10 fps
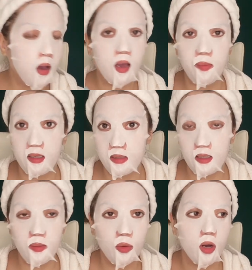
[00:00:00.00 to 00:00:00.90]
I
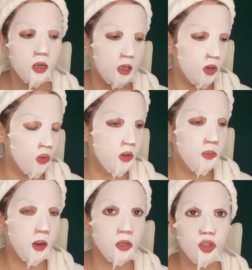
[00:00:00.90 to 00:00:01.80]
basically bought like a whole
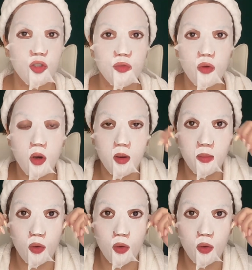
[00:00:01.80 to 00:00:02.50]
bunch from